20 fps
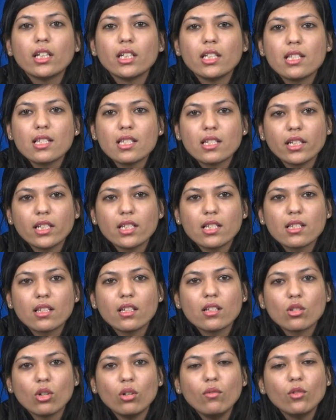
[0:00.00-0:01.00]

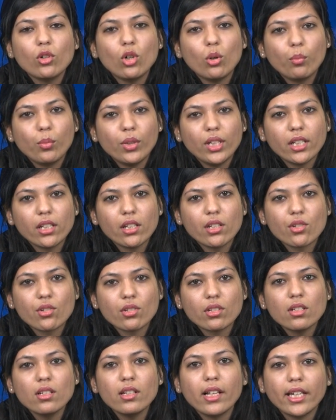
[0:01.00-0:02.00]
instances of
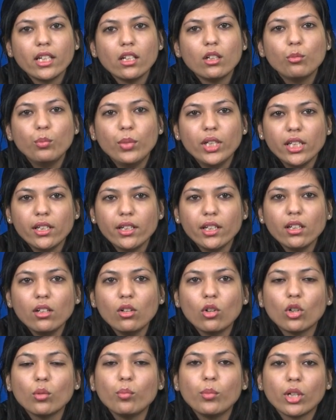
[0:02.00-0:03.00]
complication like bleeding
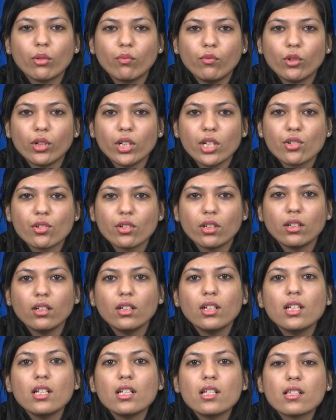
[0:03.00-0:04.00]
or perforation,
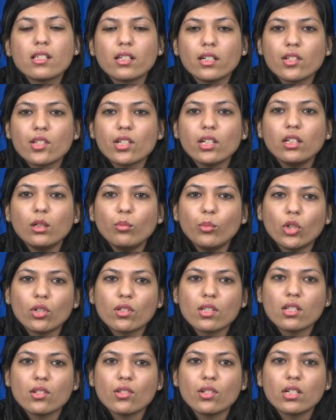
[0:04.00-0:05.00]
surgical
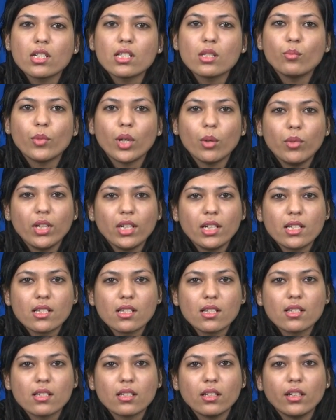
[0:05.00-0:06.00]
procedures may be
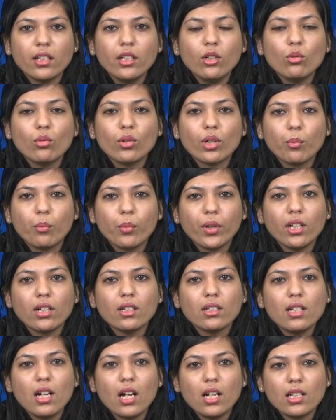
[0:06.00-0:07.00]
necessary to
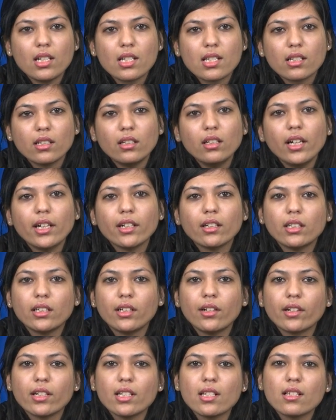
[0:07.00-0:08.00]
repair the ulcer and
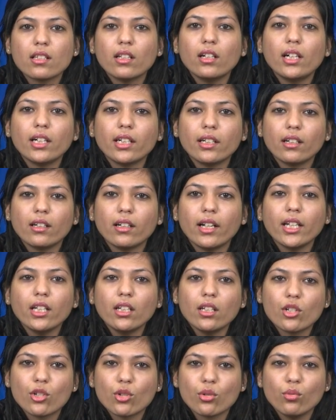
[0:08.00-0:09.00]
address the underlying
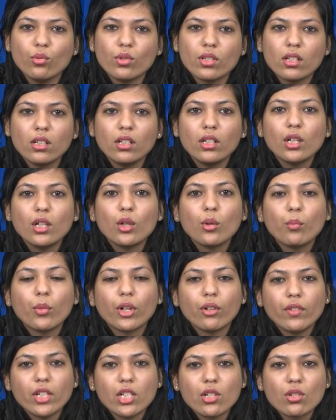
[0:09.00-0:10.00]
issues.
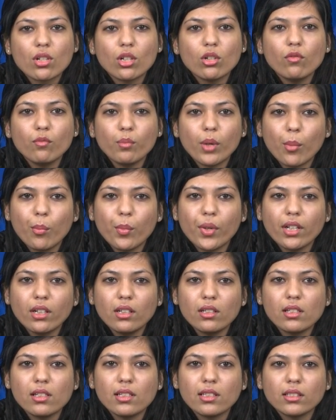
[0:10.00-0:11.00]
Prevention of
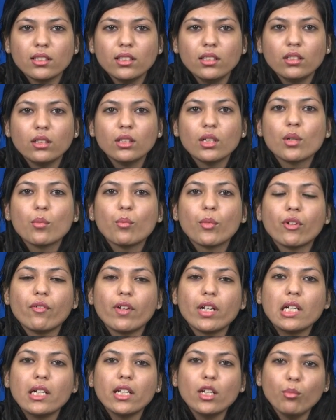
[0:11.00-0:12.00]
peptic ulcer:
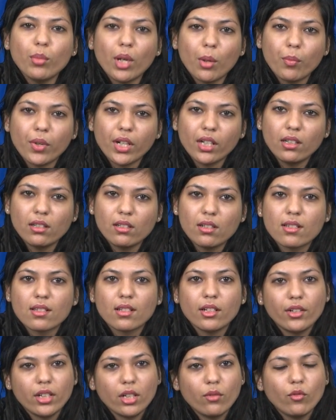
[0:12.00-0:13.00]
preventing peptic
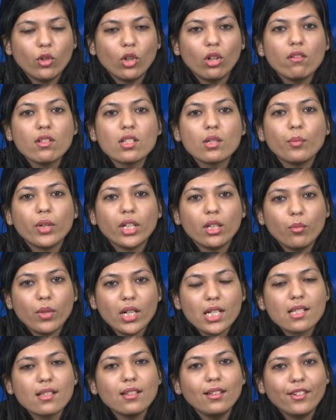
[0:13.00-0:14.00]
ulcer involves
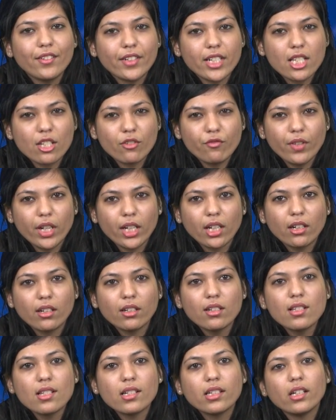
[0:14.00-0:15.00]
minimizing risk
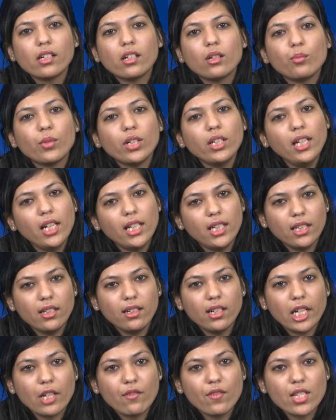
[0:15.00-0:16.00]
factors and adopting healthy
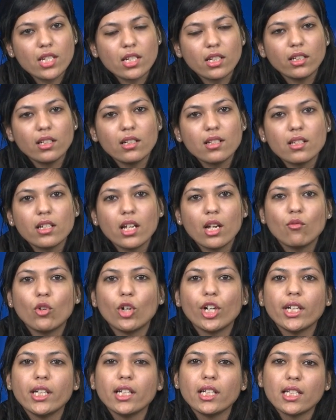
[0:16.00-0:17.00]
lifestyles.
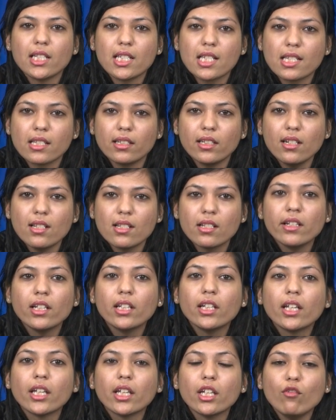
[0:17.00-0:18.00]
Avoiding NSAIDs:
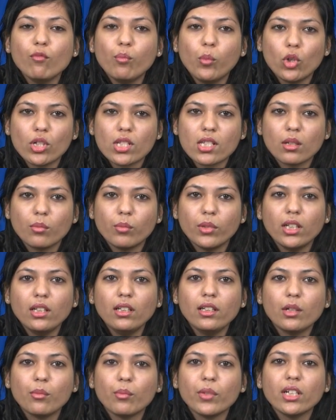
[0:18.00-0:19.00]
if possible,
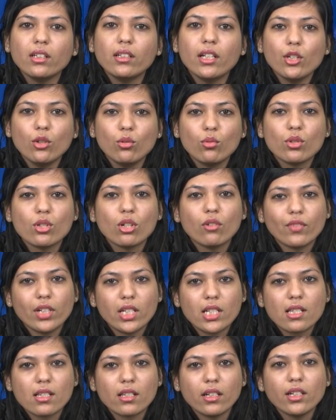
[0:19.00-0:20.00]
limit the use of
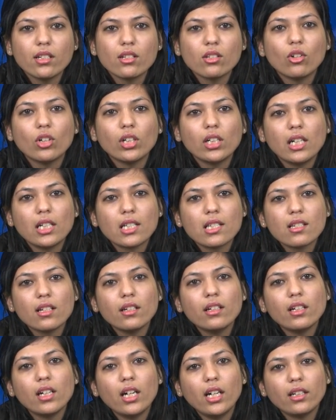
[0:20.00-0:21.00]
NSAIDs or
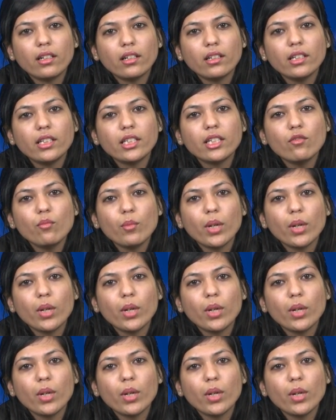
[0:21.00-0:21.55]
consider alternative